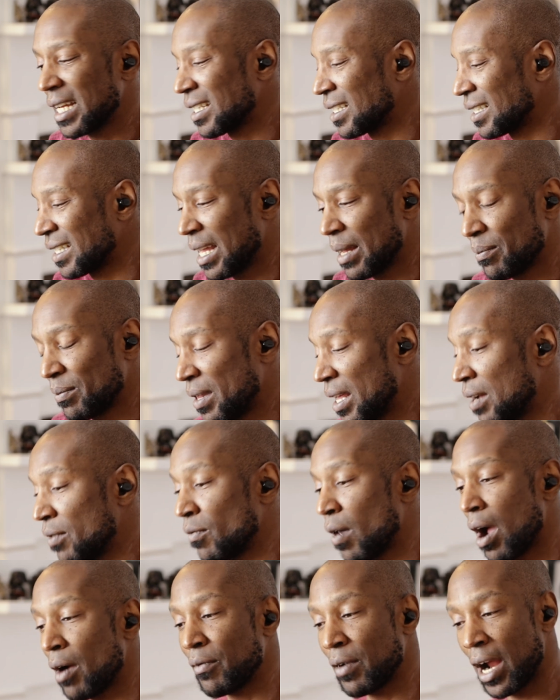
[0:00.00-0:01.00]
that's the same thing
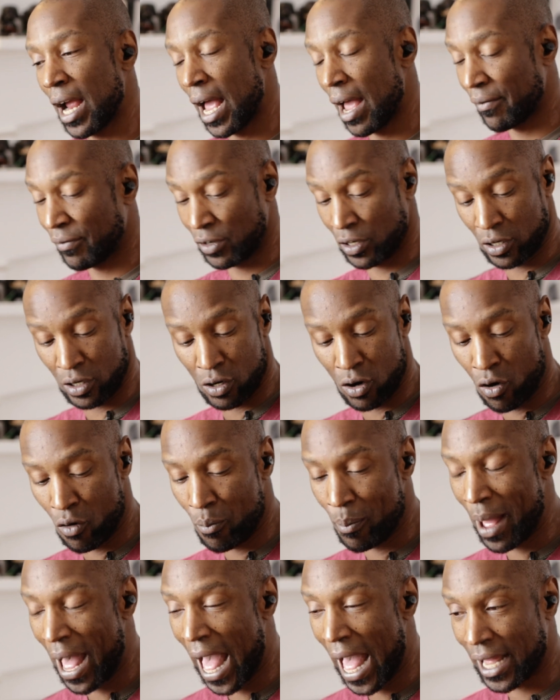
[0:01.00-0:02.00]
why we're having her go
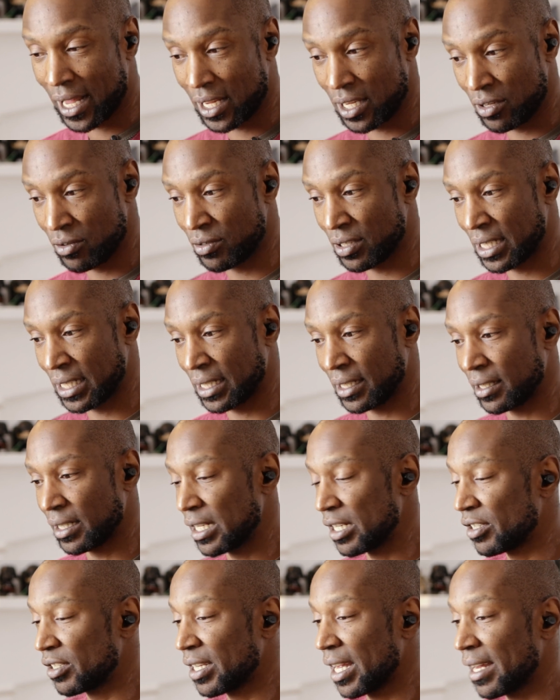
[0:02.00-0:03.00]
back using the
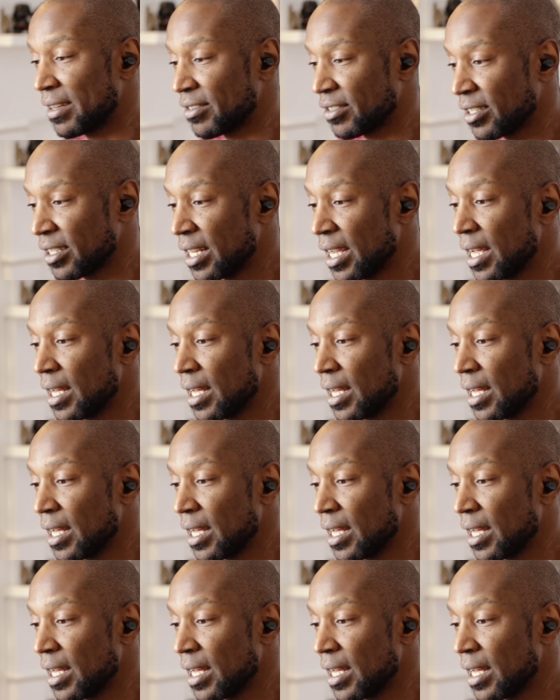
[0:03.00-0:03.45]
leash tension.